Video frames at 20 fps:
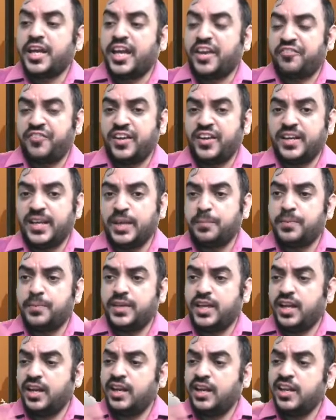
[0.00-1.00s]

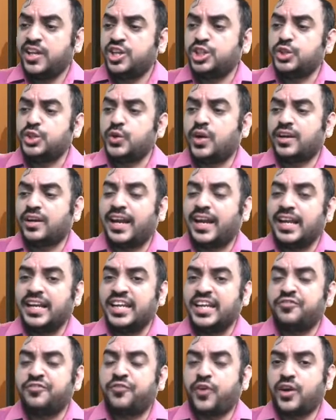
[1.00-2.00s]
FVTPL, you are
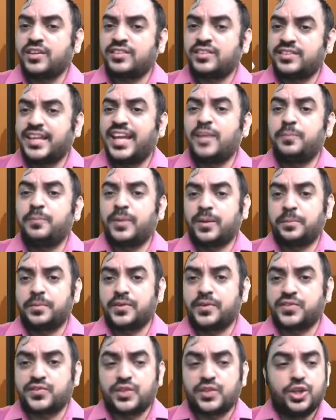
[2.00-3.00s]
holding for sale
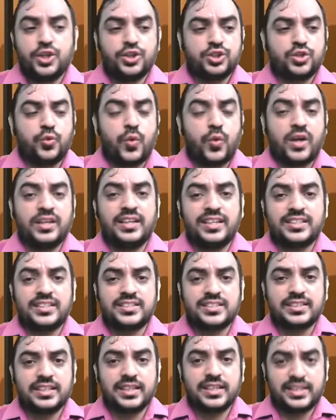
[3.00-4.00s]
purpose so one
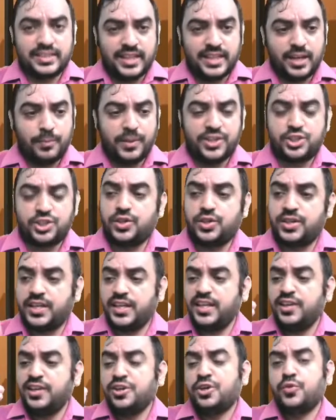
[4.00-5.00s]
is till
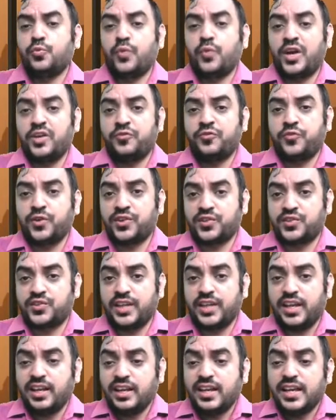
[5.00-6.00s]
maturity, one for
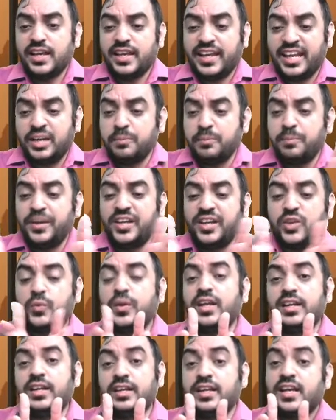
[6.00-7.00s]
sale. In
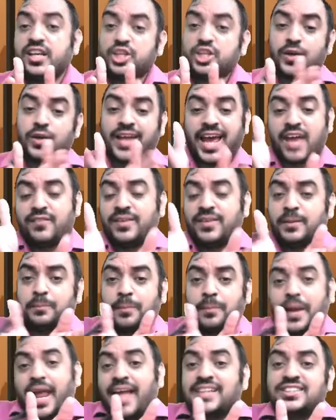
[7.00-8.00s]
between, you're
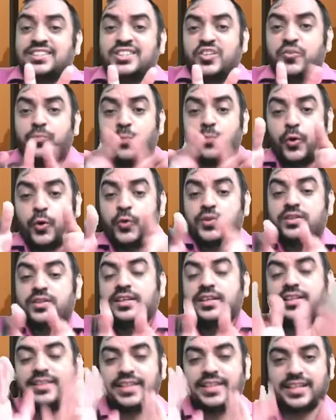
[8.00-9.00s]
having plans of both.
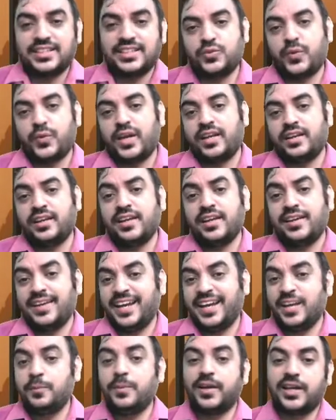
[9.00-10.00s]
That's when
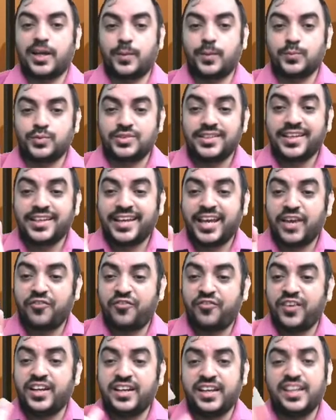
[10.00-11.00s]
it becomes
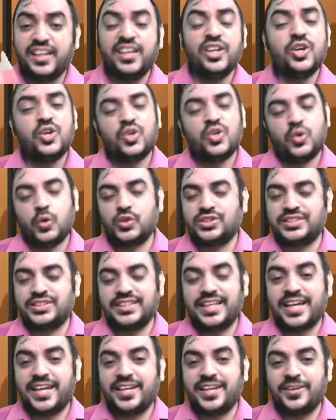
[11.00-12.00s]
FVT
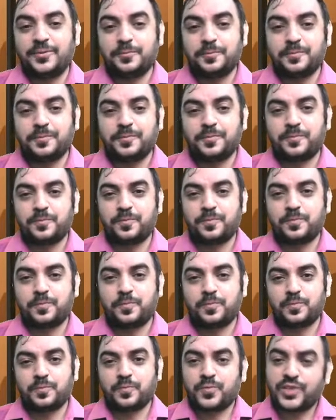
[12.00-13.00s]
OCI.
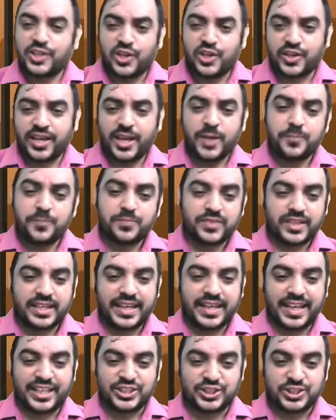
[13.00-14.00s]
Okay,
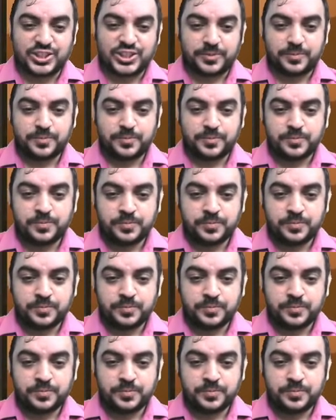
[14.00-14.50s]
next.